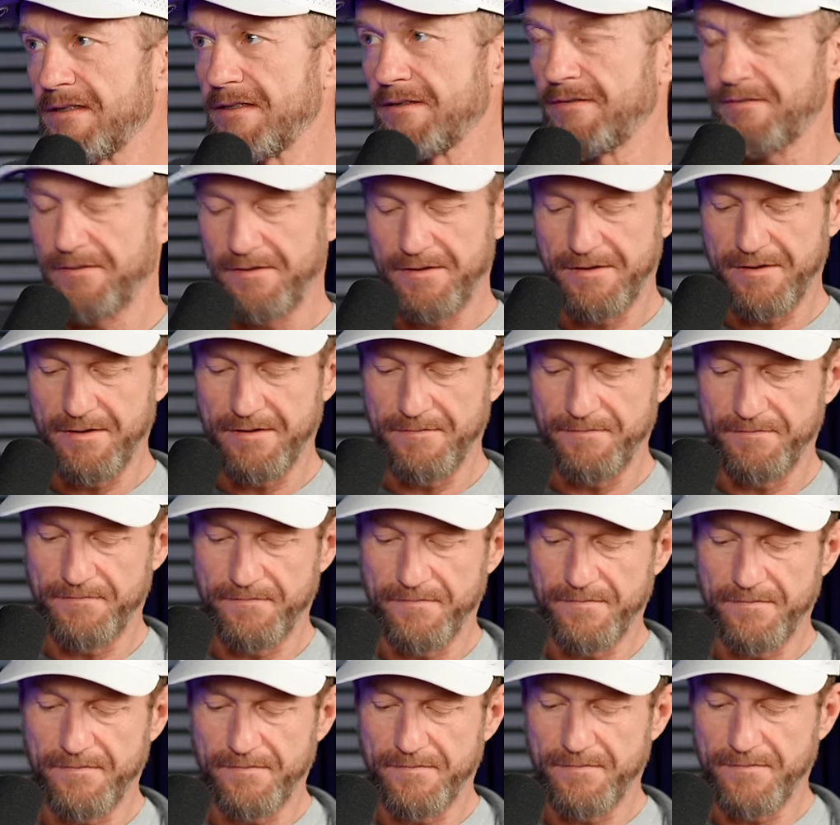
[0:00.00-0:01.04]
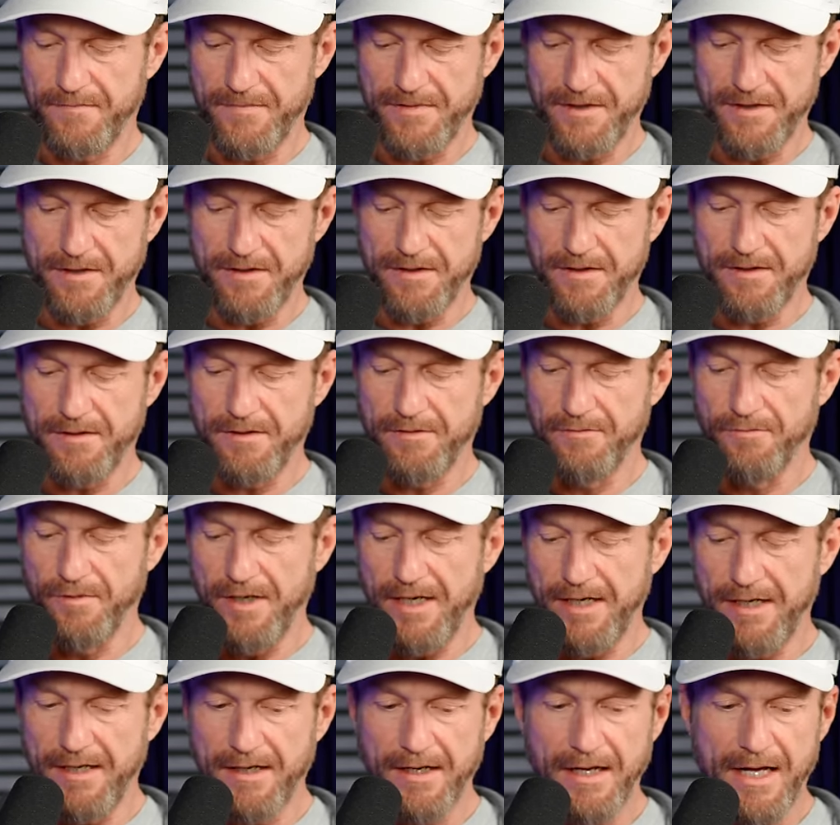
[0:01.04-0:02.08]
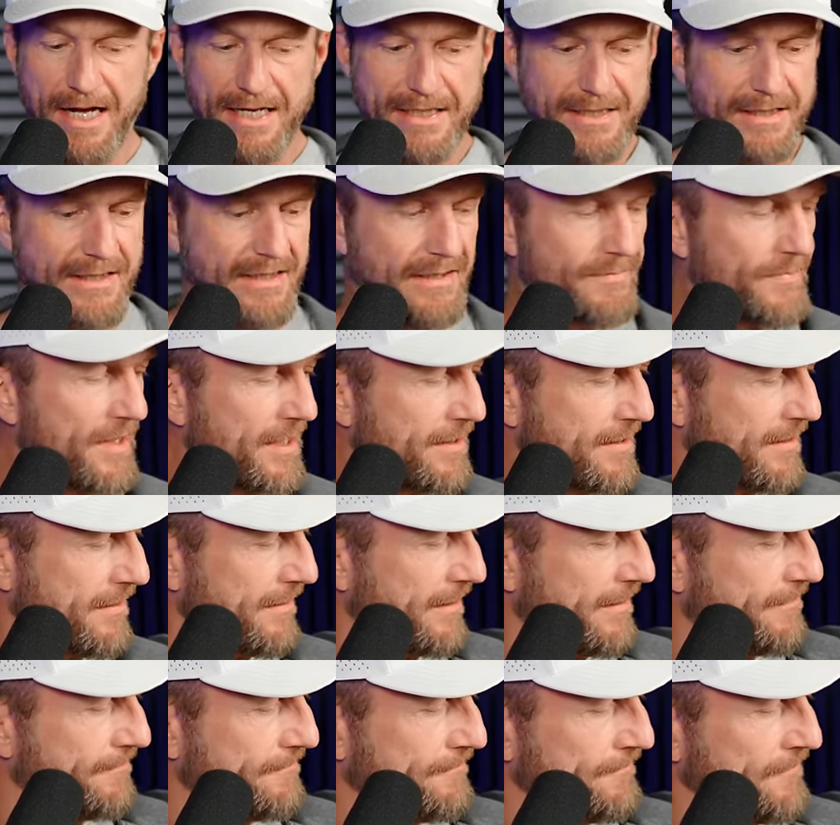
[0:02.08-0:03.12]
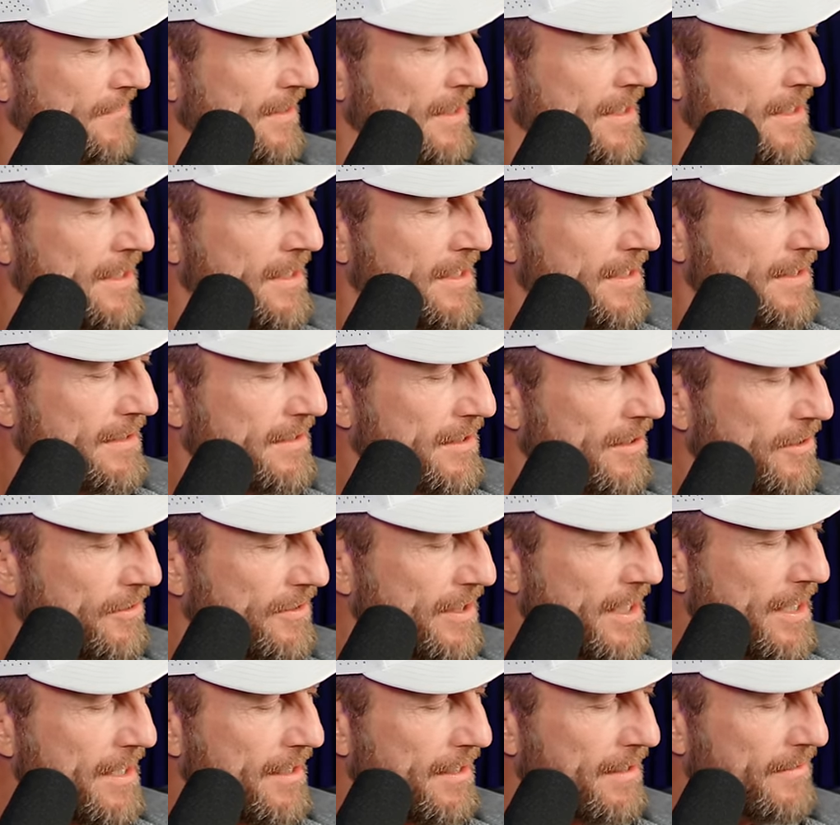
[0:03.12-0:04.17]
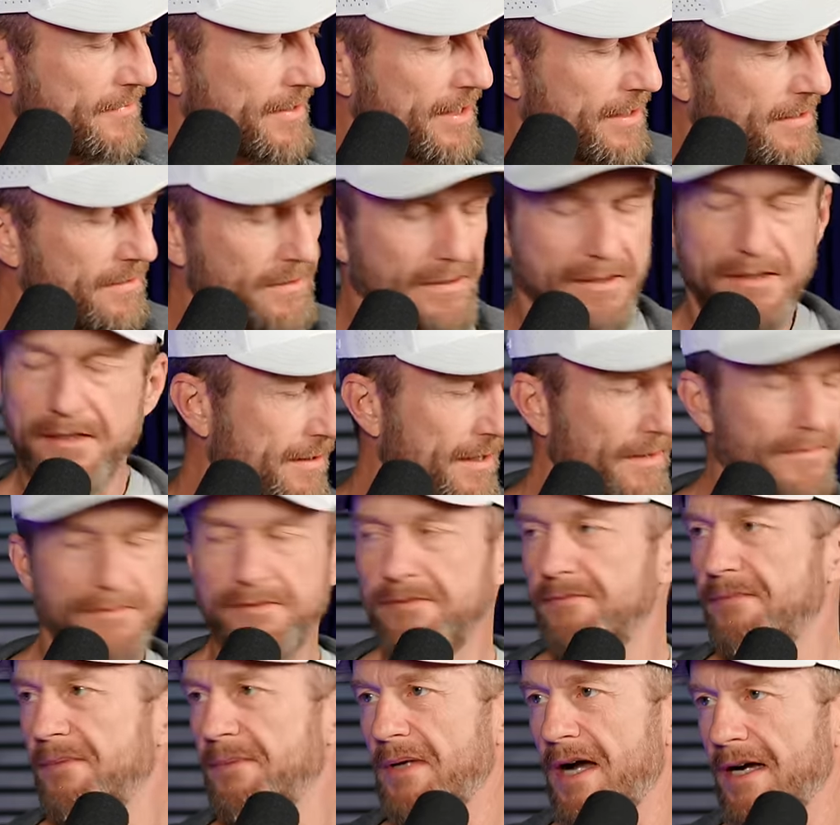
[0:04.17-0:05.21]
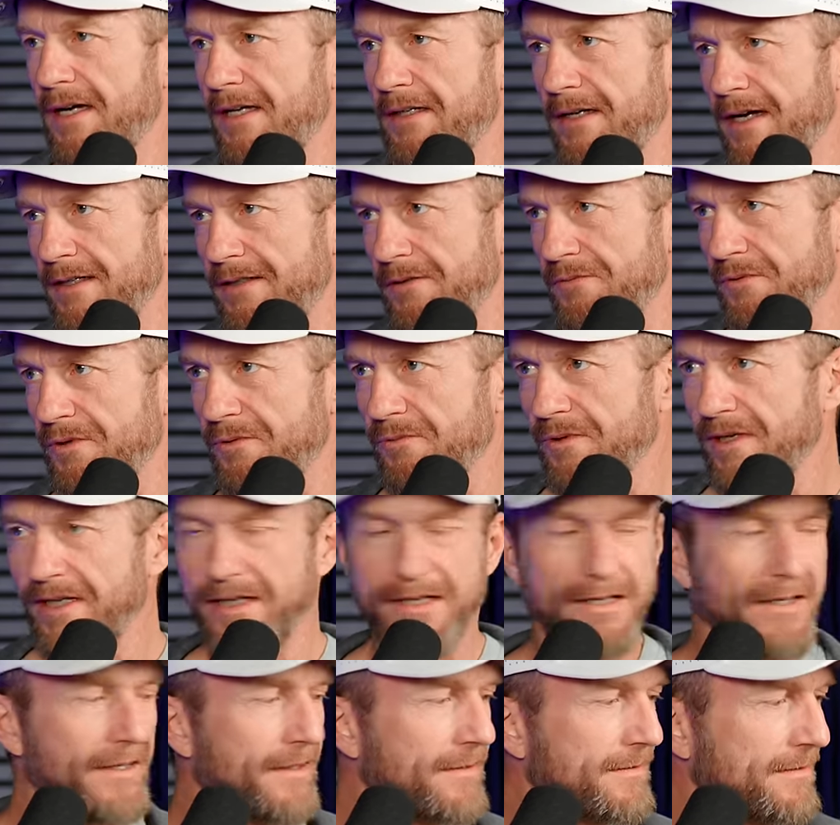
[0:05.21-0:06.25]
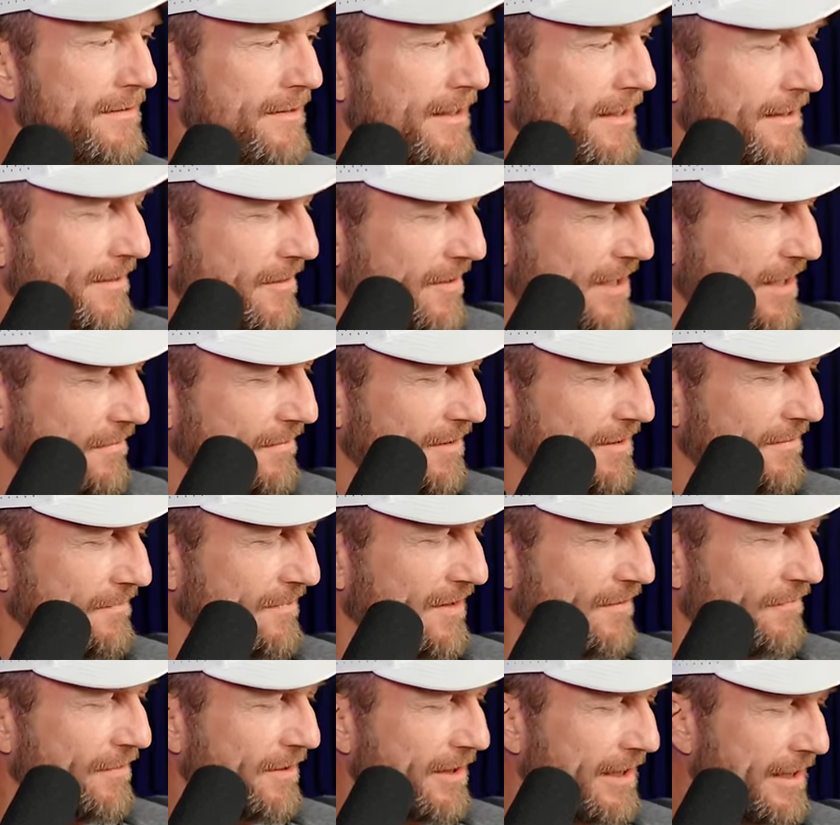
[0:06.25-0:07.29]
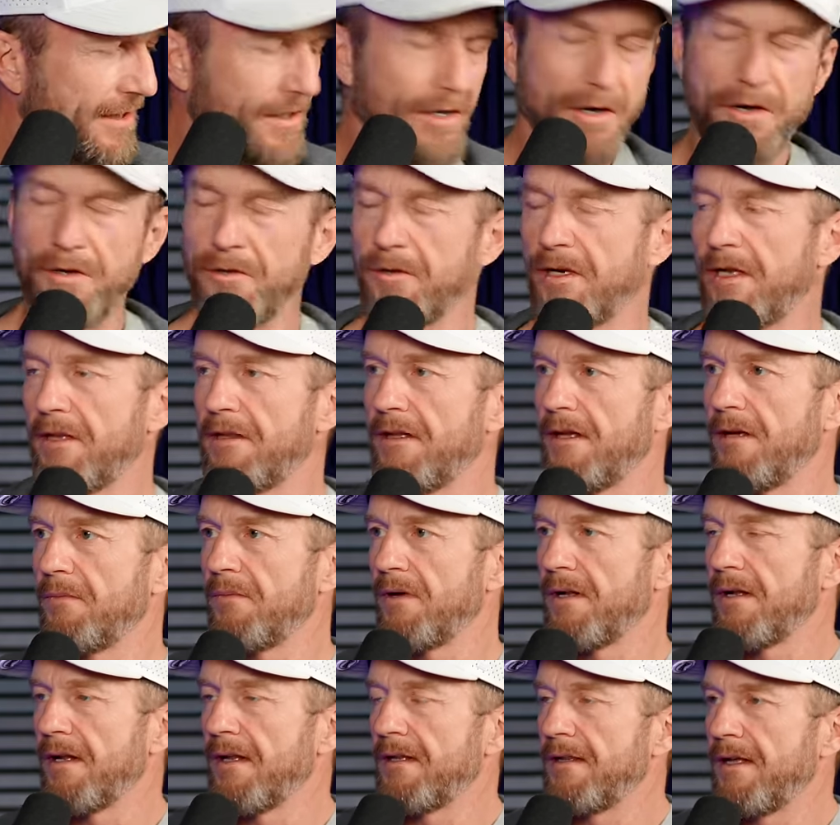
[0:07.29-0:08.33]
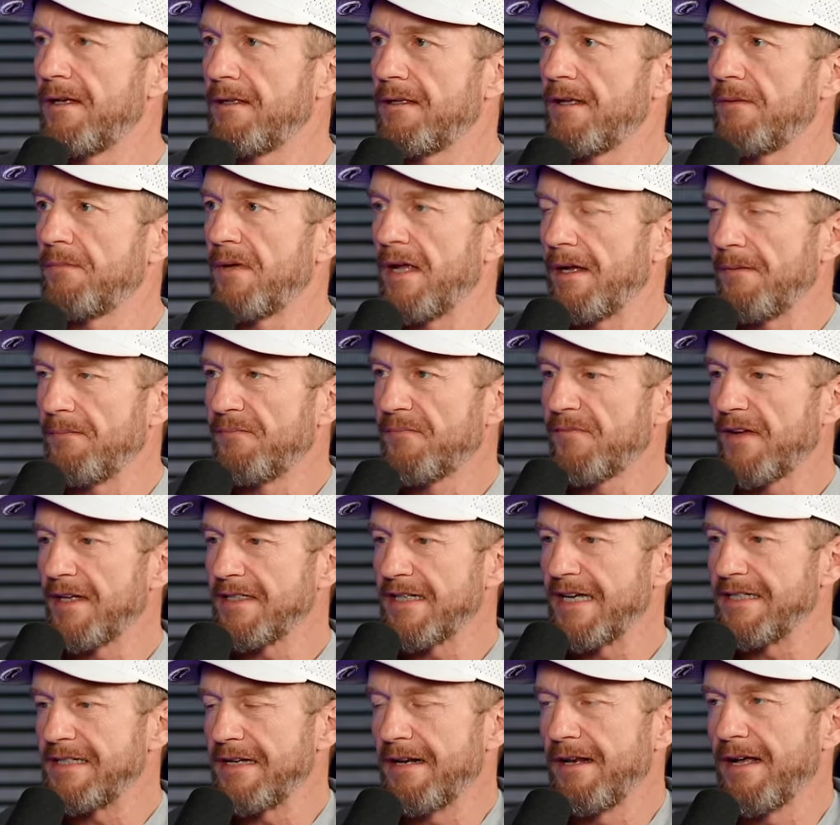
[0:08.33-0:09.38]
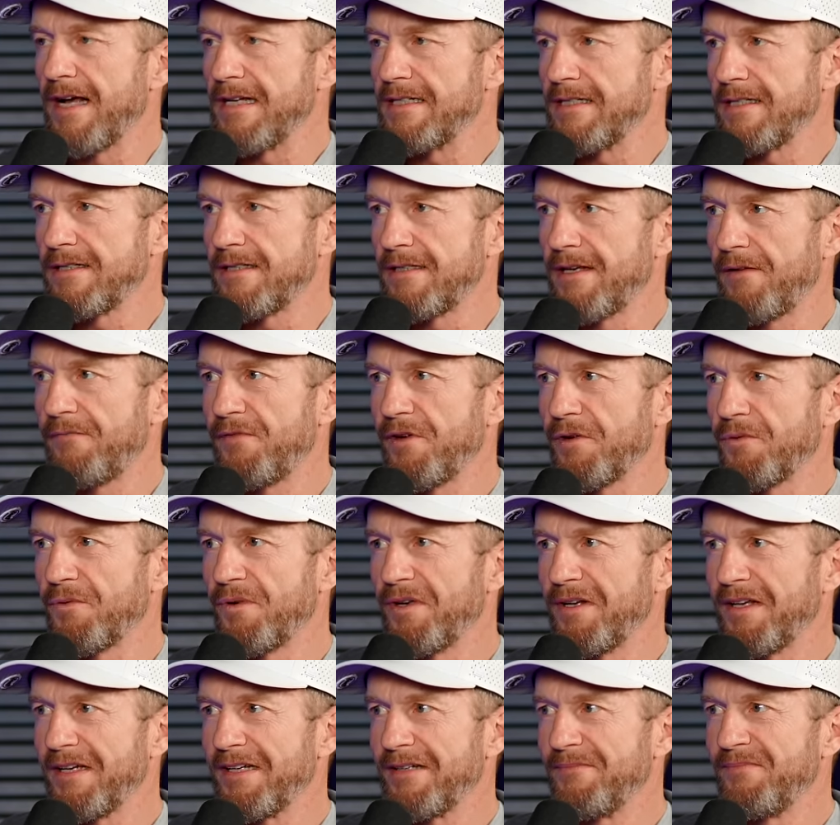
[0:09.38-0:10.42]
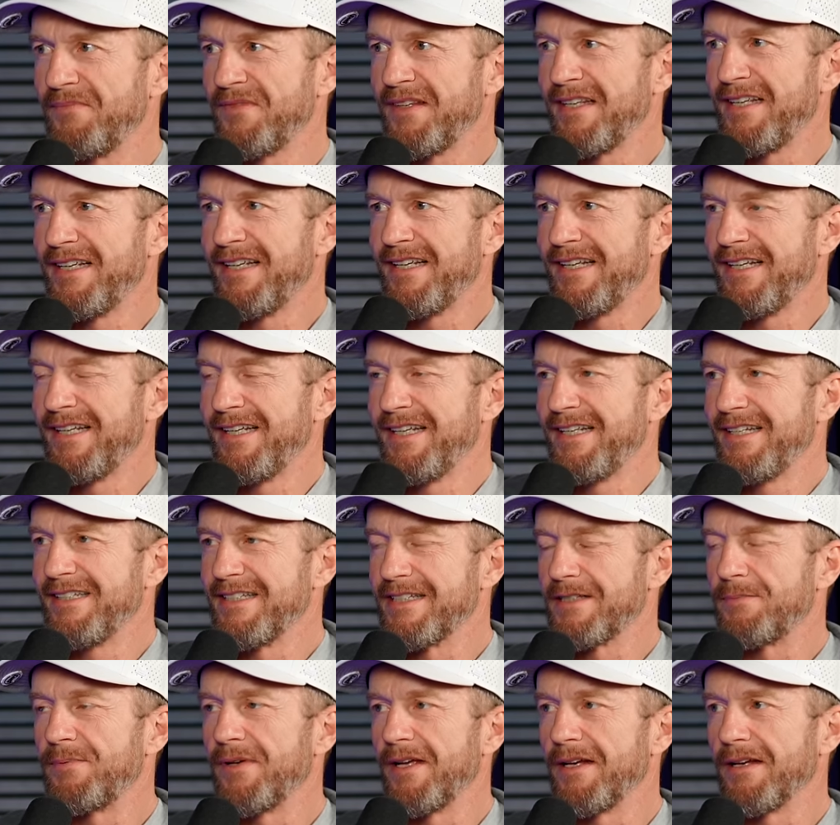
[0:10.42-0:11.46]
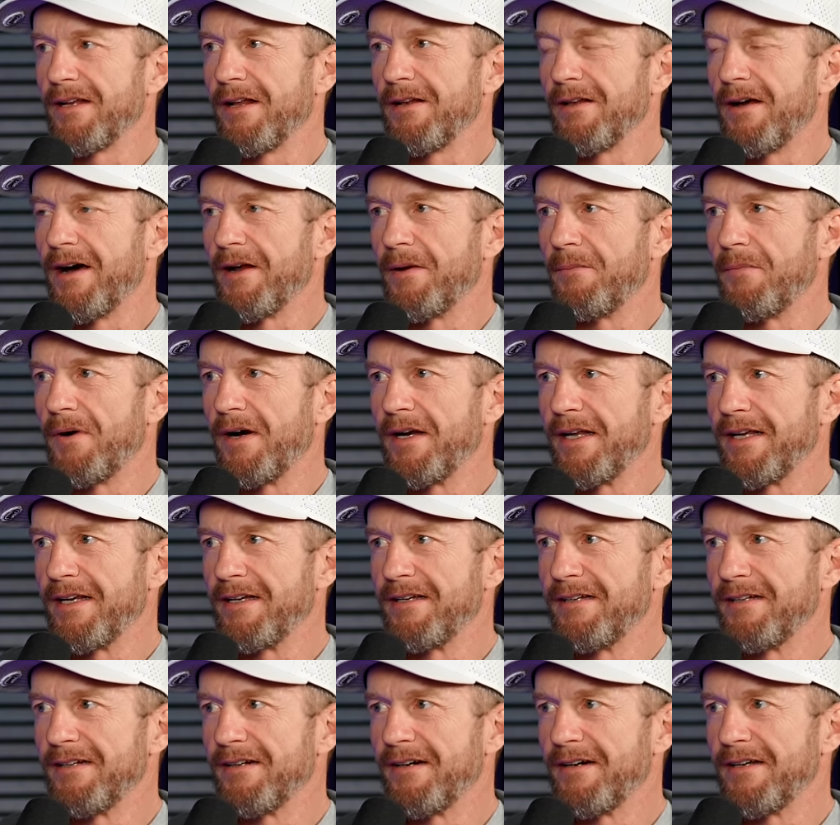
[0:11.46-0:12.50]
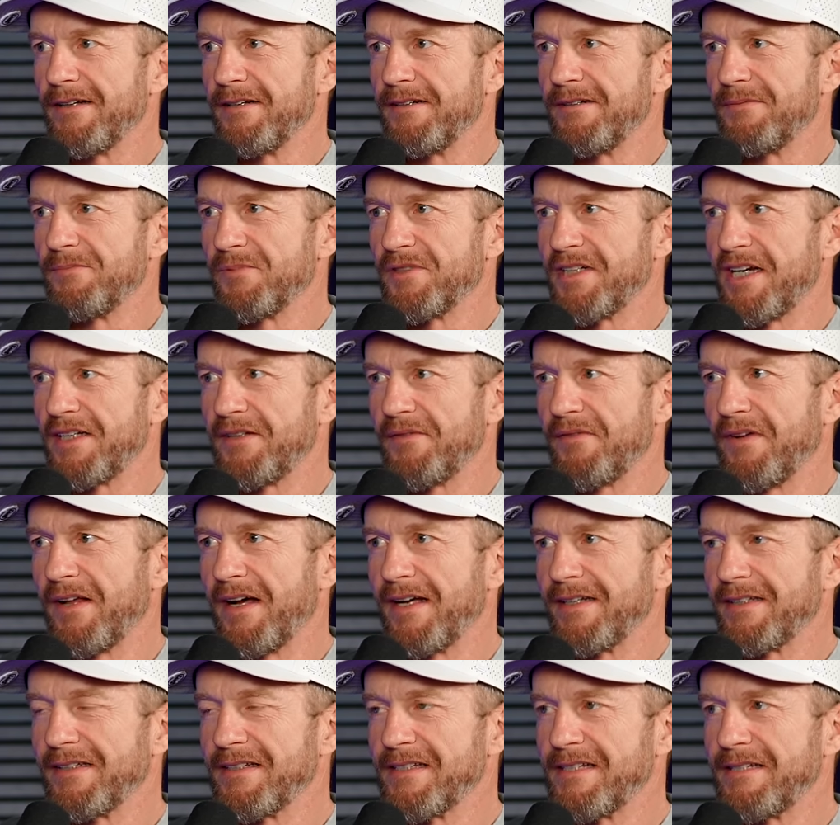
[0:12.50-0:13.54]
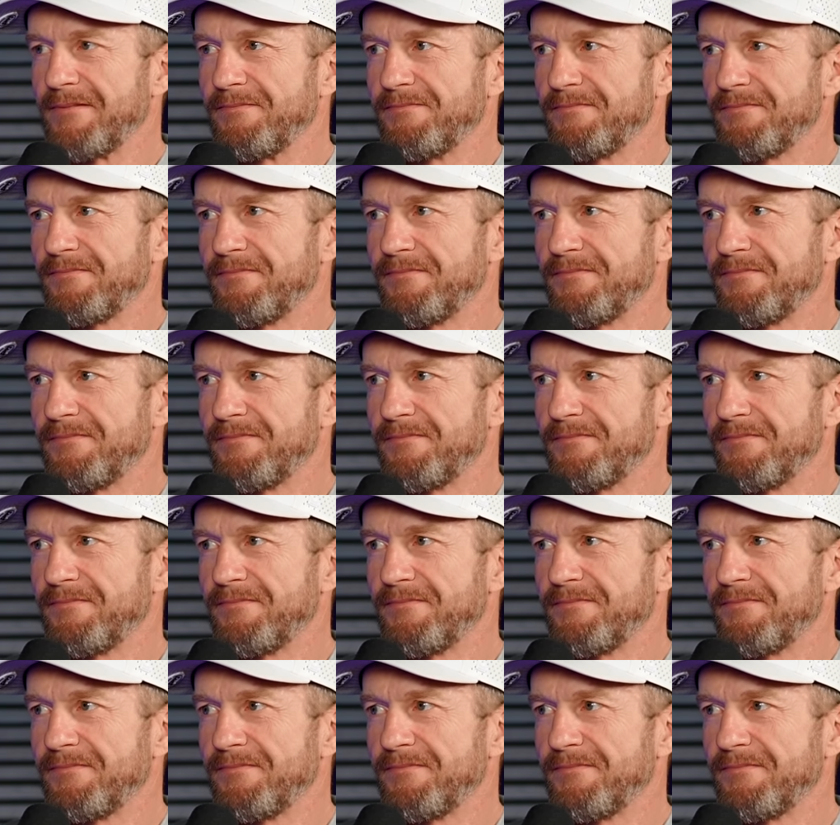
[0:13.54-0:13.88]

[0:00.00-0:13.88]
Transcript: just you don't. Okay, just reading glasses basically. So yeah, I mean, I'm not connected with RIA. I don't have an affiliate code or anything, but I think they make fantastic glasses if you're willing to spend a lot of money on protective glasses.